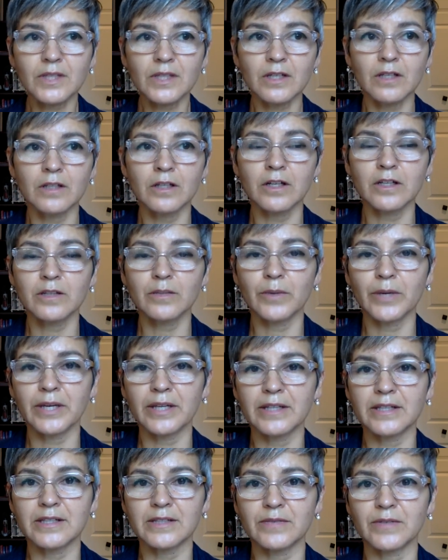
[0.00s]
along the way
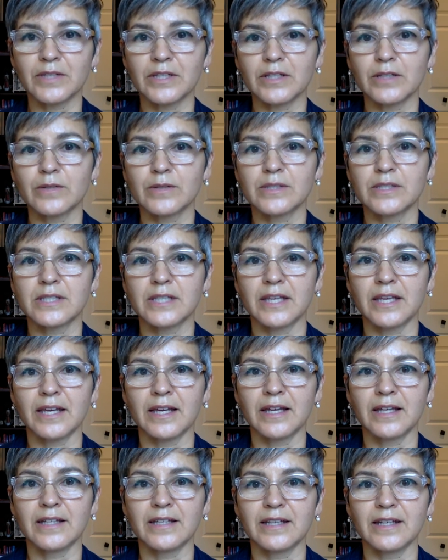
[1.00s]
on these videos,
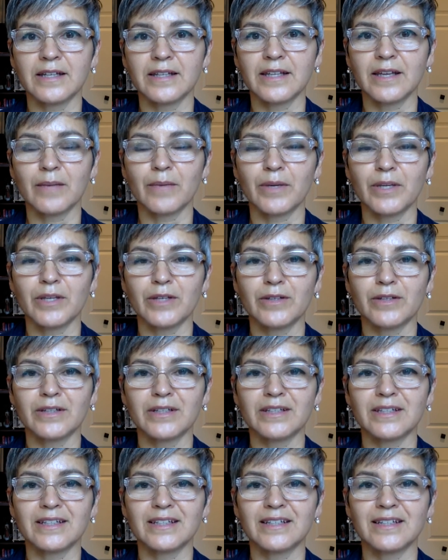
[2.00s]
and that way you
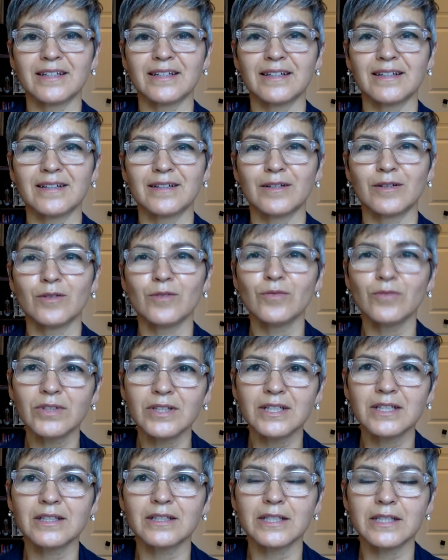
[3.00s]
can hopefully
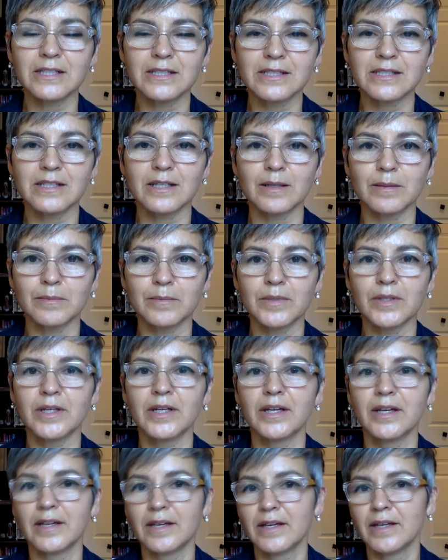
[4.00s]
glean some
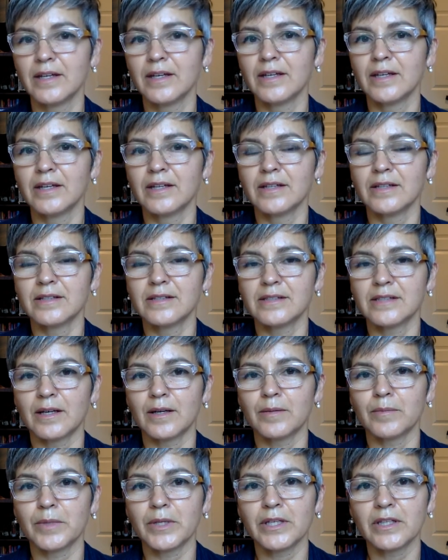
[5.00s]

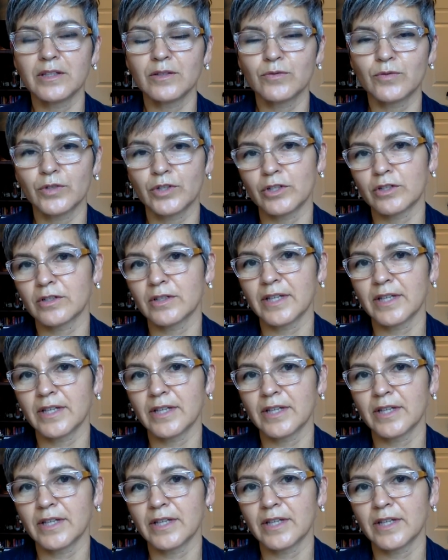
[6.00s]
healing for your